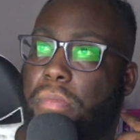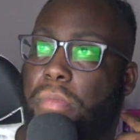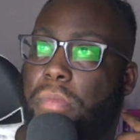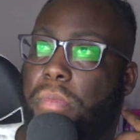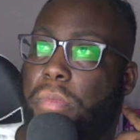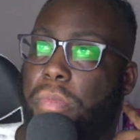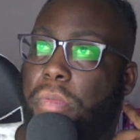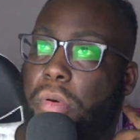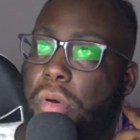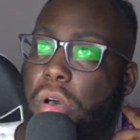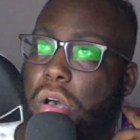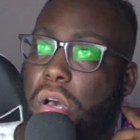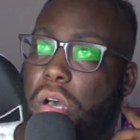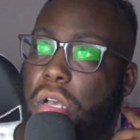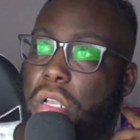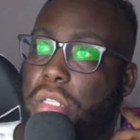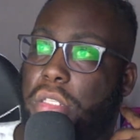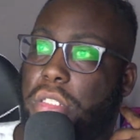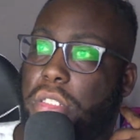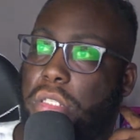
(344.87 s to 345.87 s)

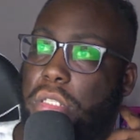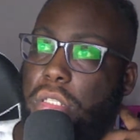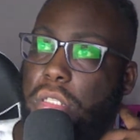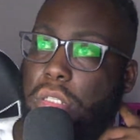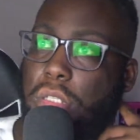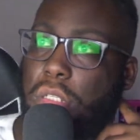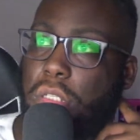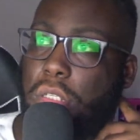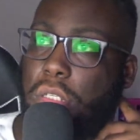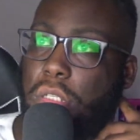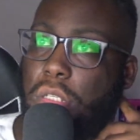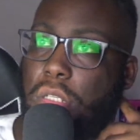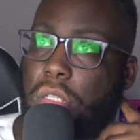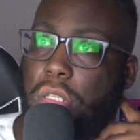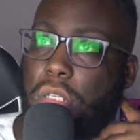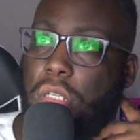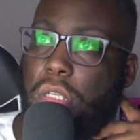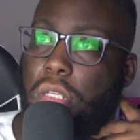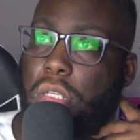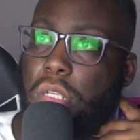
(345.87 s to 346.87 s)
but
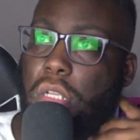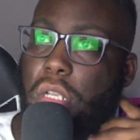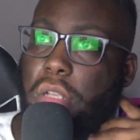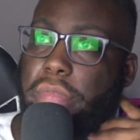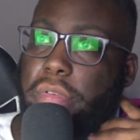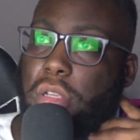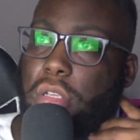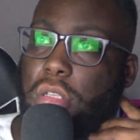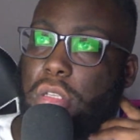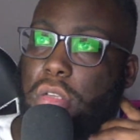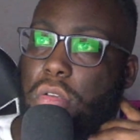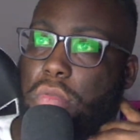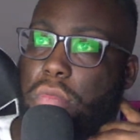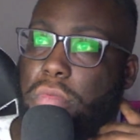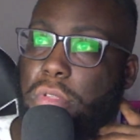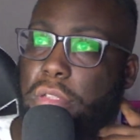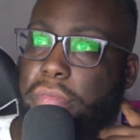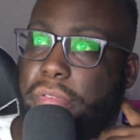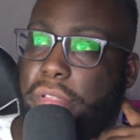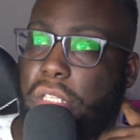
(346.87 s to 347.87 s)
if I go
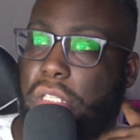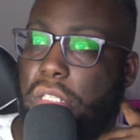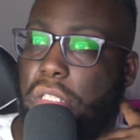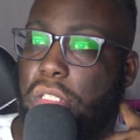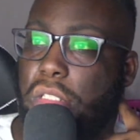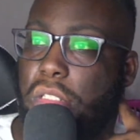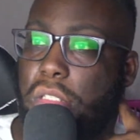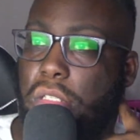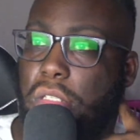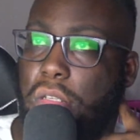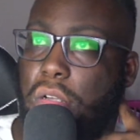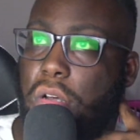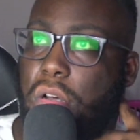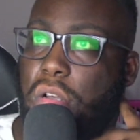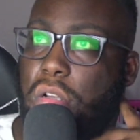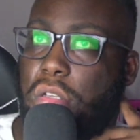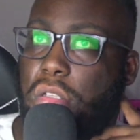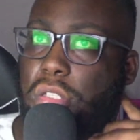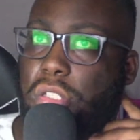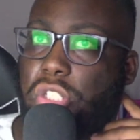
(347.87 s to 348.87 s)
really fast
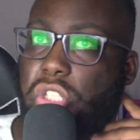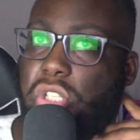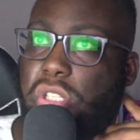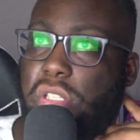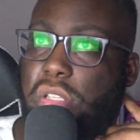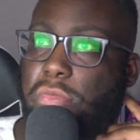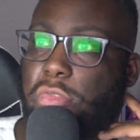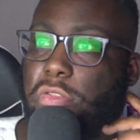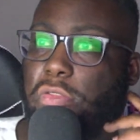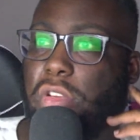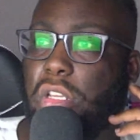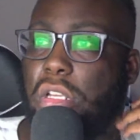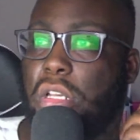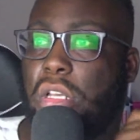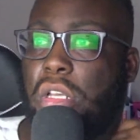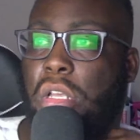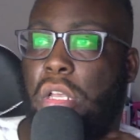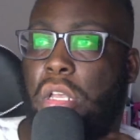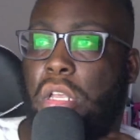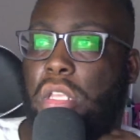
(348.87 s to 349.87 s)
on GSM Arena,
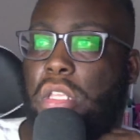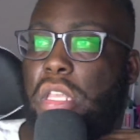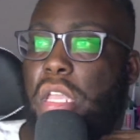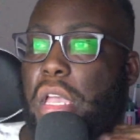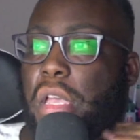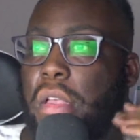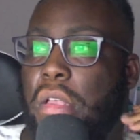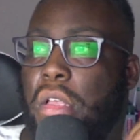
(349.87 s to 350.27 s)
yeah.